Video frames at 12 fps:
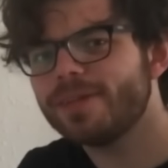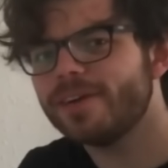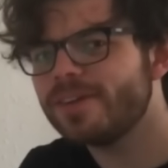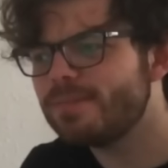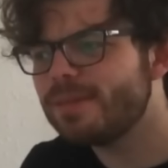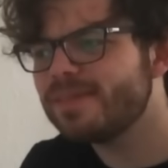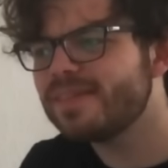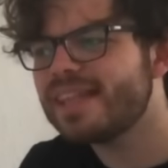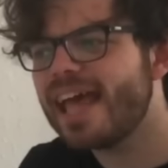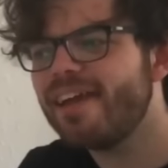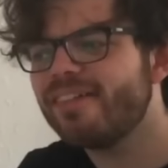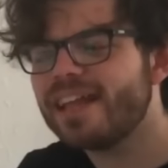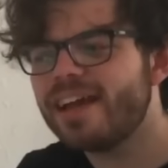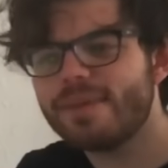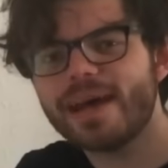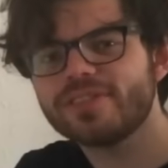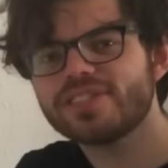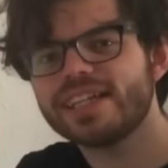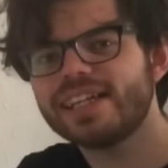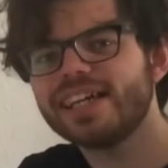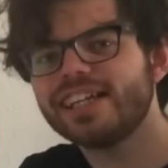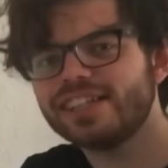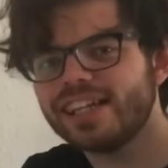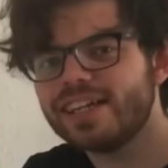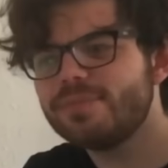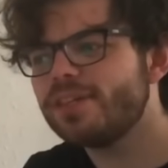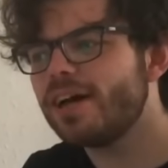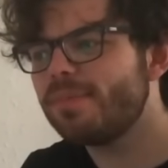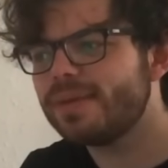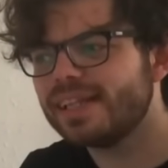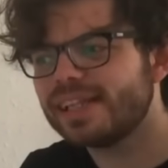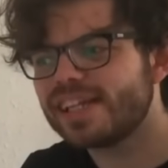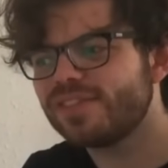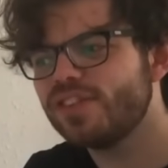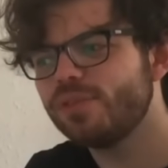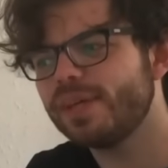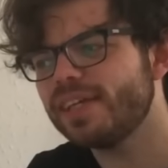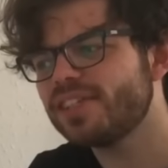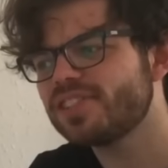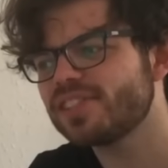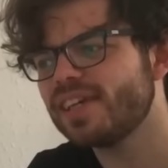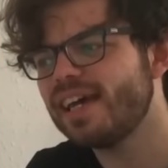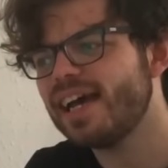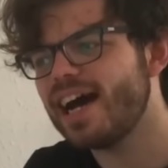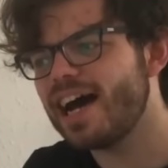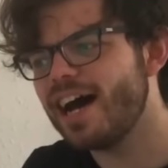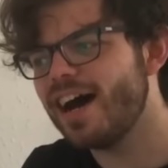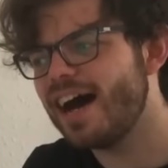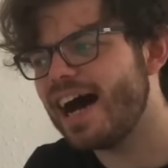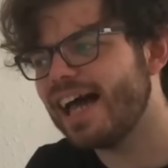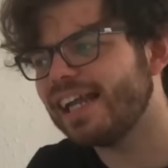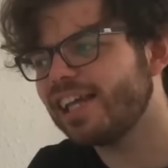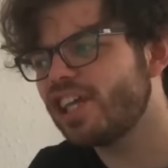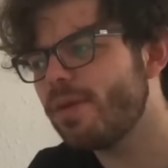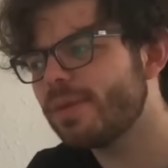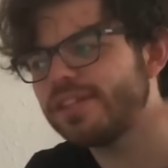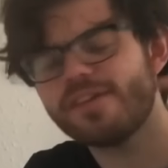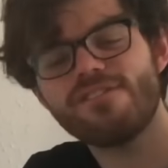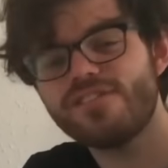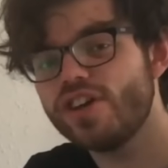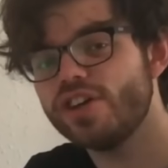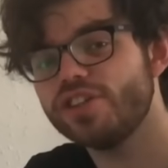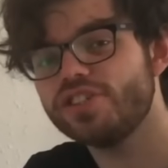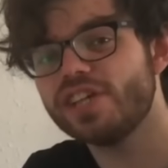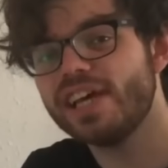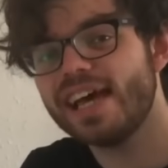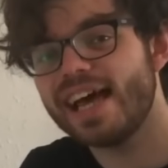You know, he's been there or thereabouts and then climbed up in the last few weeks uh, and then coming into third,